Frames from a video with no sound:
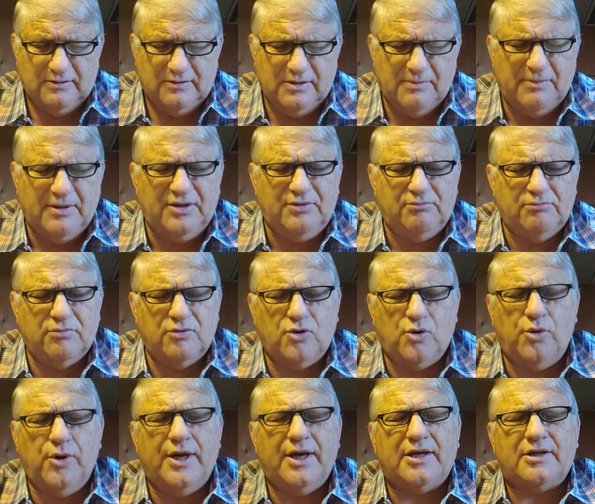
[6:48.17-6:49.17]
Let me
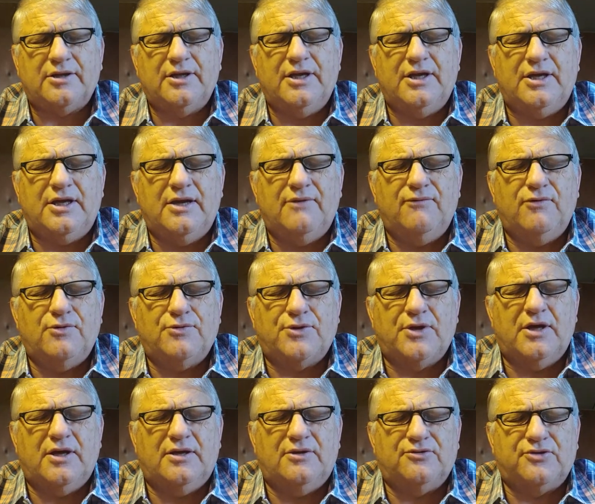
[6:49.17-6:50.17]
quickly give you
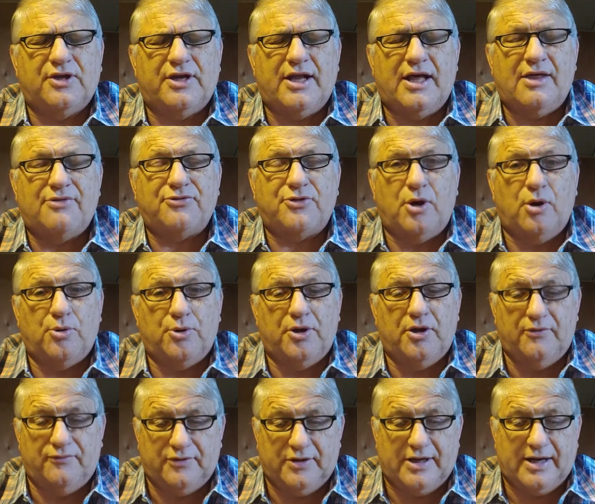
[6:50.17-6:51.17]
things that I thought
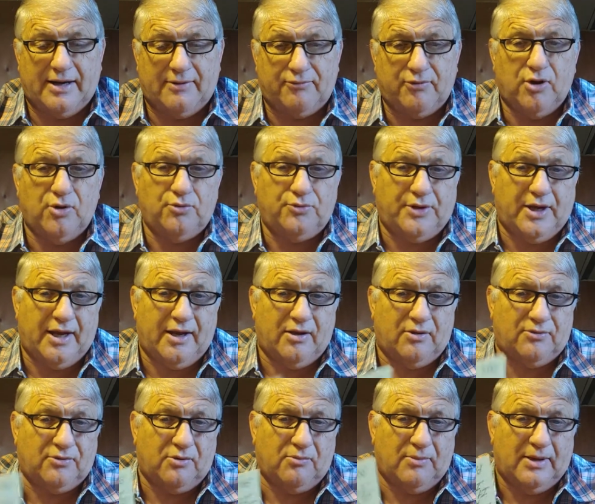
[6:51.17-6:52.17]
of that I wrote
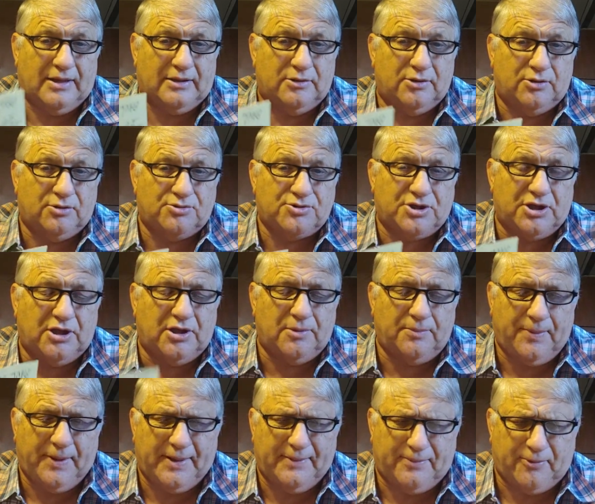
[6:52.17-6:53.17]
down on my little sheet of
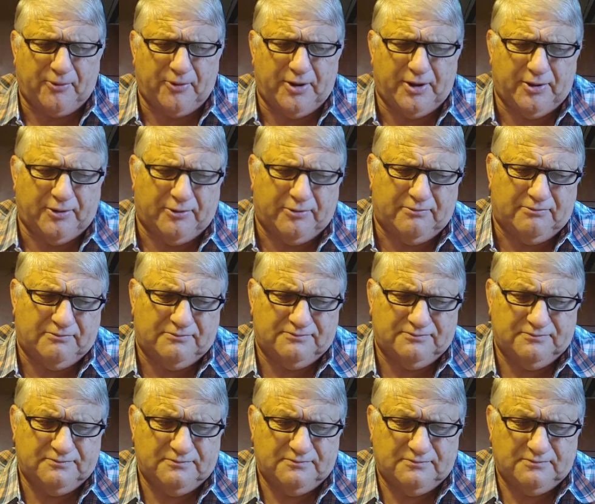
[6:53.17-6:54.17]
paper here.
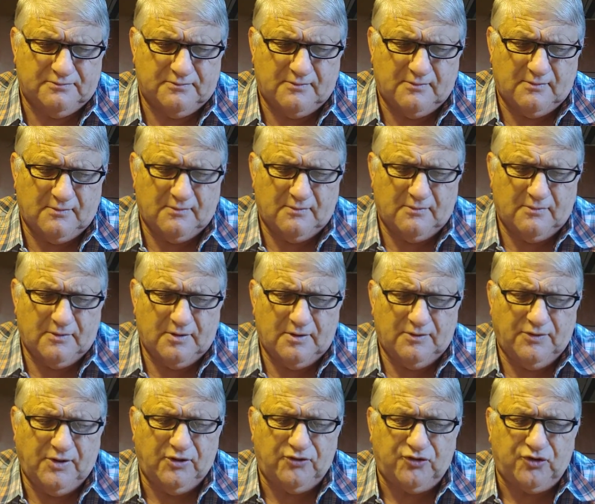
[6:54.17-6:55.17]

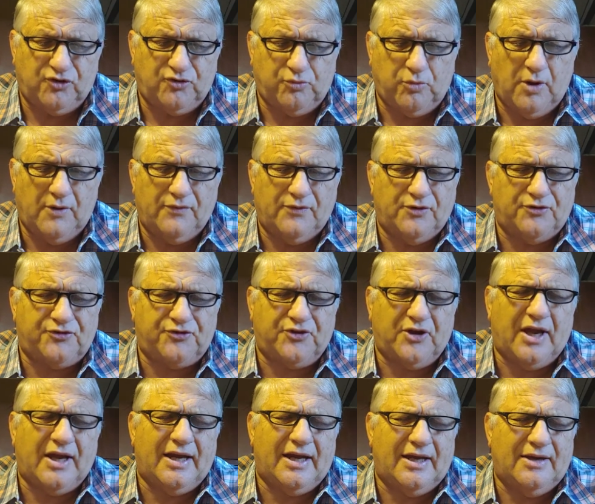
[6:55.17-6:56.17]
This is what the
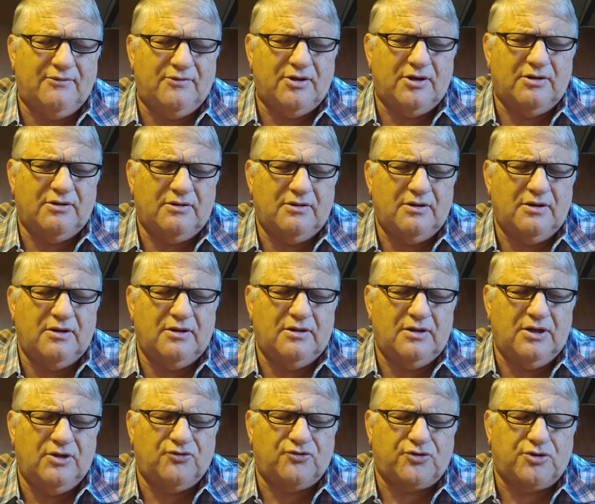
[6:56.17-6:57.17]
saved
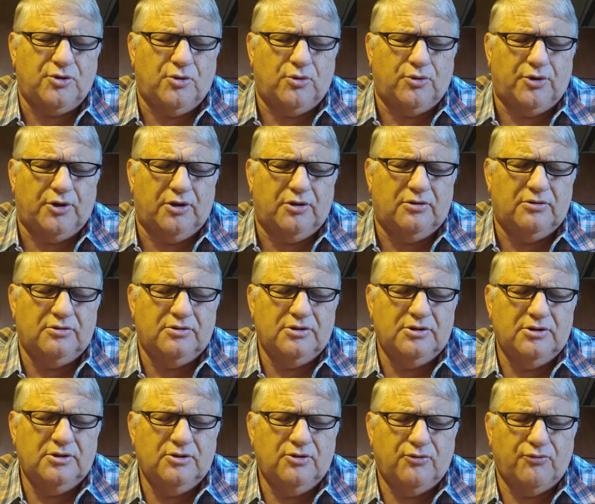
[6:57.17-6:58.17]
is going to
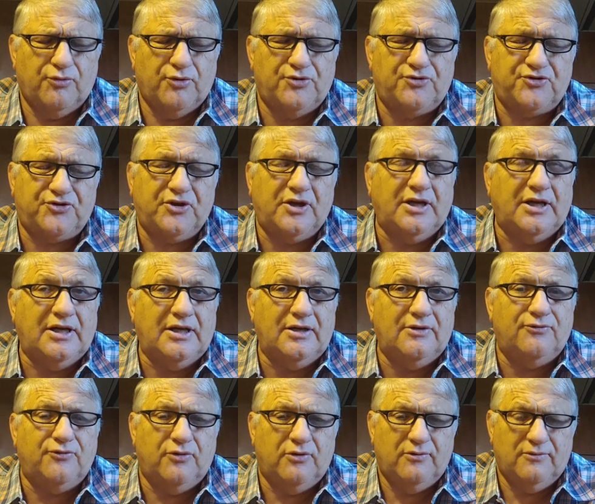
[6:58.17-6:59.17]

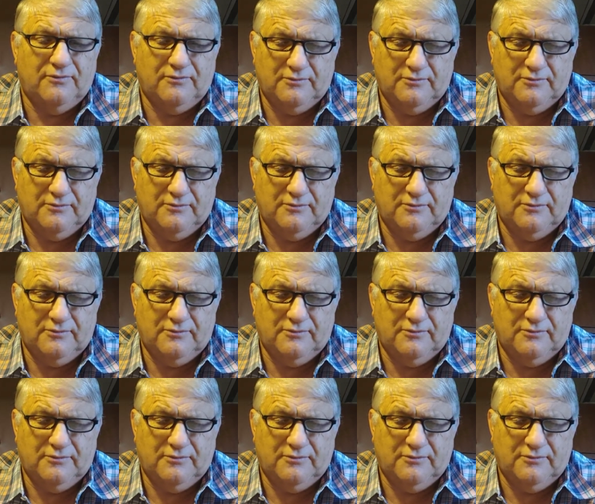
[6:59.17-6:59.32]
receive.